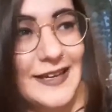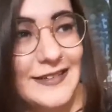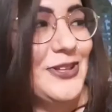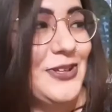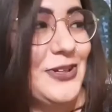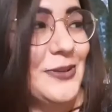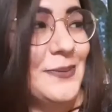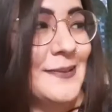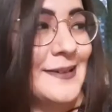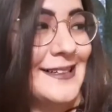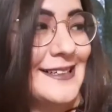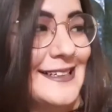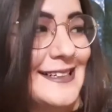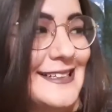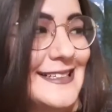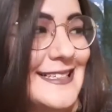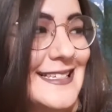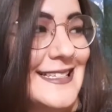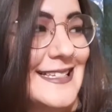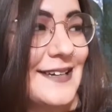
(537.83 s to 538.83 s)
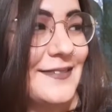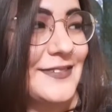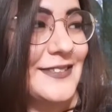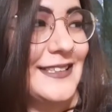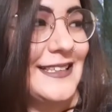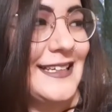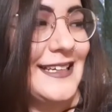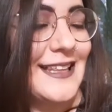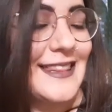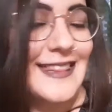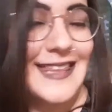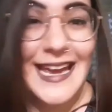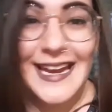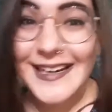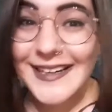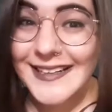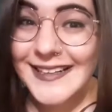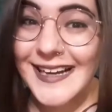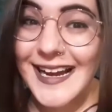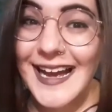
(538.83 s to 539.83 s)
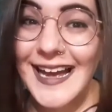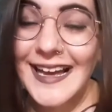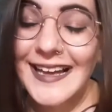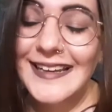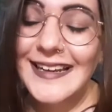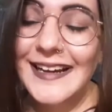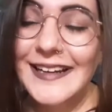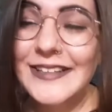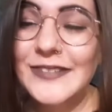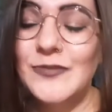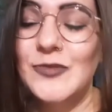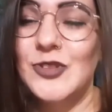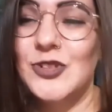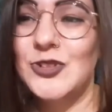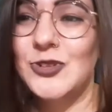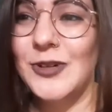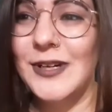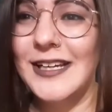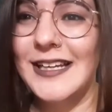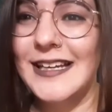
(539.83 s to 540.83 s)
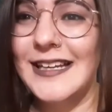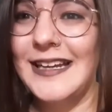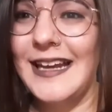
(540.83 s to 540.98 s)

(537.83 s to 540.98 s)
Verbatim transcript: The humor is definitely there, and I am enjoying it,